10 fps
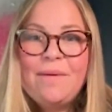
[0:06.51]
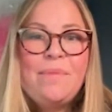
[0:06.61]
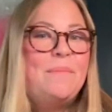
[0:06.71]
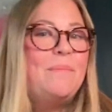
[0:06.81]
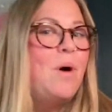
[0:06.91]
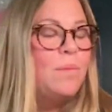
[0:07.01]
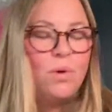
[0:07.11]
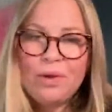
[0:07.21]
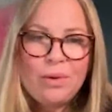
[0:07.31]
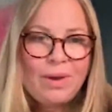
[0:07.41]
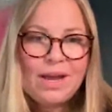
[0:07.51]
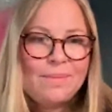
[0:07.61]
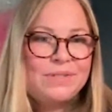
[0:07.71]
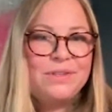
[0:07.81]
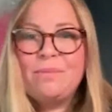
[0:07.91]
From the moment we wake up
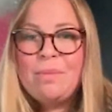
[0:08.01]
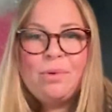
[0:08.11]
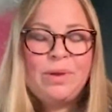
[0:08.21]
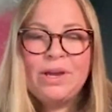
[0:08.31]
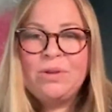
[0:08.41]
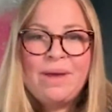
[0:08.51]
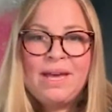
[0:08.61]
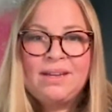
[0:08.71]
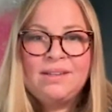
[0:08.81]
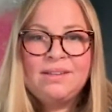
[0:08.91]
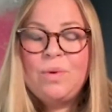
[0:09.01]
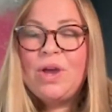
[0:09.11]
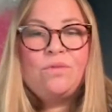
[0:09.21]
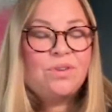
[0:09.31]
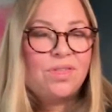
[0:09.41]
until the moment we go to bed, we
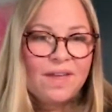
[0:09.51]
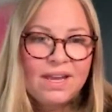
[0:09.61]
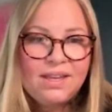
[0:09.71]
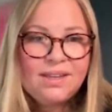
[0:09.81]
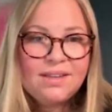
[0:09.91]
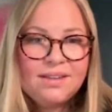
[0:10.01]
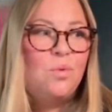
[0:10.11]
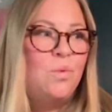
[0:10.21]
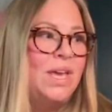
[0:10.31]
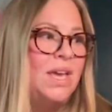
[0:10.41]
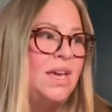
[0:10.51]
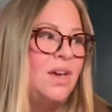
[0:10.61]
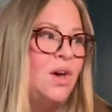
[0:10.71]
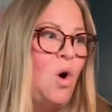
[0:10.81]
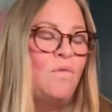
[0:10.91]
overthink,
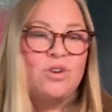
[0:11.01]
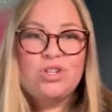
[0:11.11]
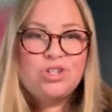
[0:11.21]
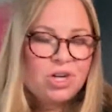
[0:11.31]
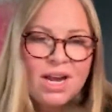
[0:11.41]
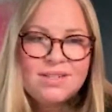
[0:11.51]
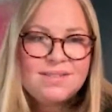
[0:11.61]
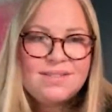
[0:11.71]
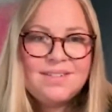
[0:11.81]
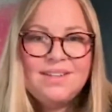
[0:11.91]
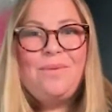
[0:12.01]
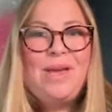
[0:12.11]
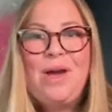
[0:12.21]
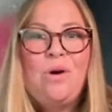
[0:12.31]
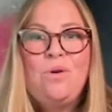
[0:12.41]
we overstress,
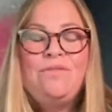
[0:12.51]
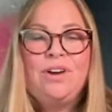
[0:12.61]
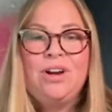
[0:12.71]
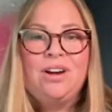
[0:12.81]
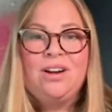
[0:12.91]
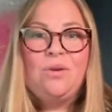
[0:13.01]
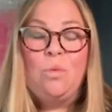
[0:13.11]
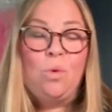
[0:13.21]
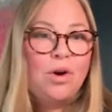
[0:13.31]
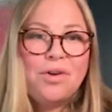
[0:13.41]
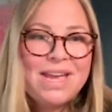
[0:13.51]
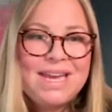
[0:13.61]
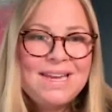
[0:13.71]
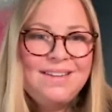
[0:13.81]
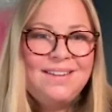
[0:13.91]
we over
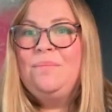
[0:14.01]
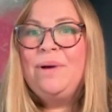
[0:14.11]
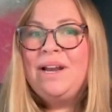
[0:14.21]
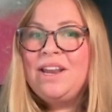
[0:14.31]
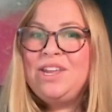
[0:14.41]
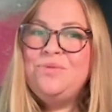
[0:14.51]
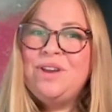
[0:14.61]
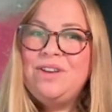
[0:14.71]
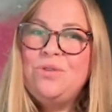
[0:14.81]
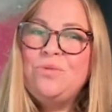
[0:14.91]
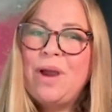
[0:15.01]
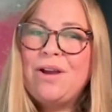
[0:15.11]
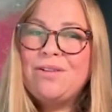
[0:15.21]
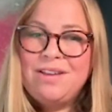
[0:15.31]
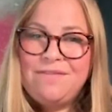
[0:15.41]
worry, but you
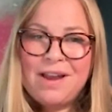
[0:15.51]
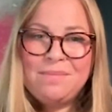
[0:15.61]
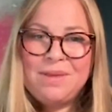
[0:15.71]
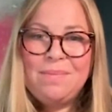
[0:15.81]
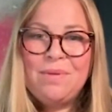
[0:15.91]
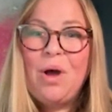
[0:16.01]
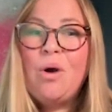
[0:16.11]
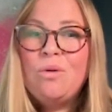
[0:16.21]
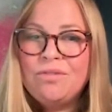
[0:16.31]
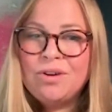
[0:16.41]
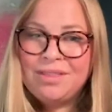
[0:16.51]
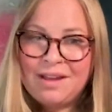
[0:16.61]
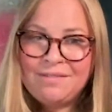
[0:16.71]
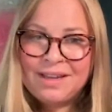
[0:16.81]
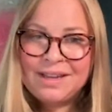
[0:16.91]
rarely find people over
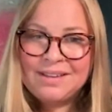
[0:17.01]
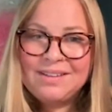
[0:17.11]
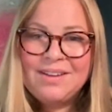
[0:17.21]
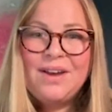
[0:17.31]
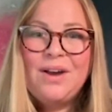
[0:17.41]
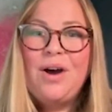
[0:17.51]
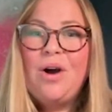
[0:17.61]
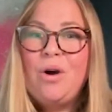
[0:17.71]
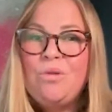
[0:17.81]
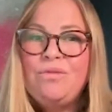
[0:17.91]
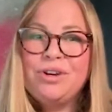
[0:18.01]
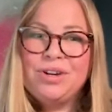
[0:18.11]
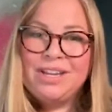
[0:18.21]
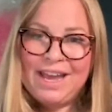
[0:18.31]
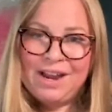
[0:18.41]
loving, over
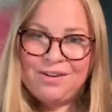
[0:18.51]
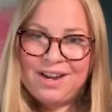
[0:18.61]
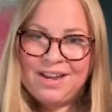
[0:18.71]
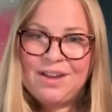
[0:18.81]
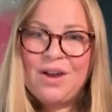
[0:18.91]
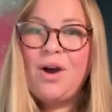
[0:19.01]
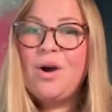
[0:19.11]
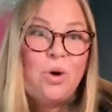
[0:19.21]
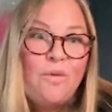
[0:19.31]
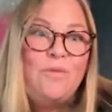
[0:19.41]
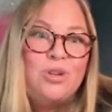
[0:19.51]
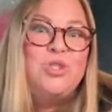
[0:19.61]
caring, over